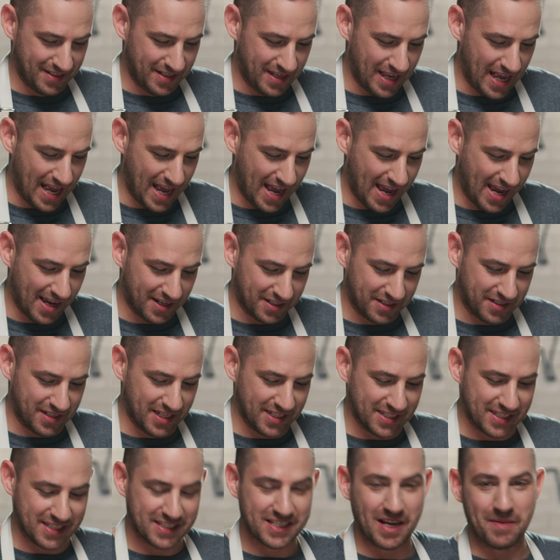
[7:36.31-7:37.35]
And
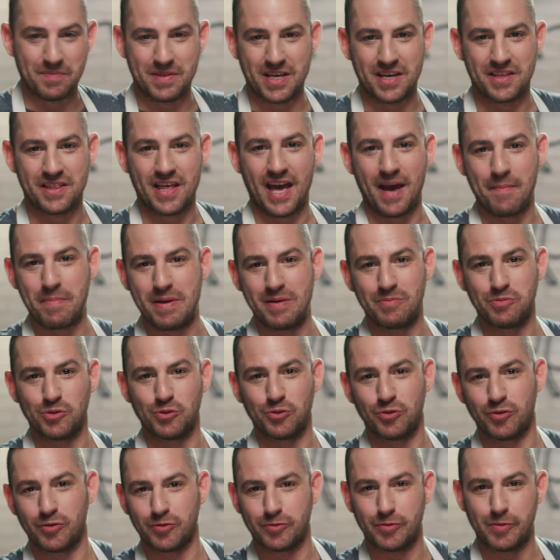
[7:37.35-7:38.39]
this is something that people
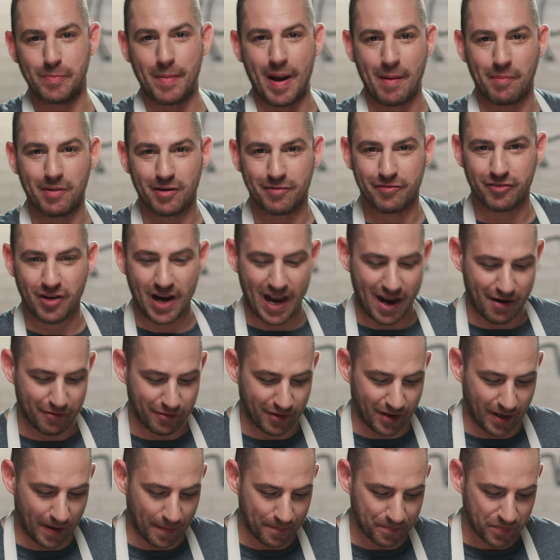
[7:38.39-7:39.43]
will remember
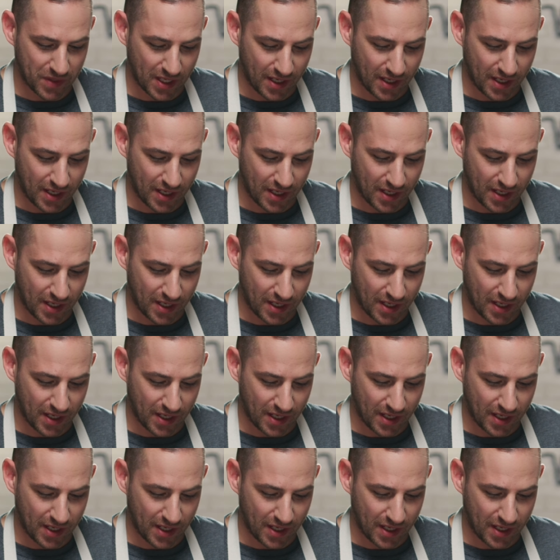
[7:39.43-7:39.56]
forever.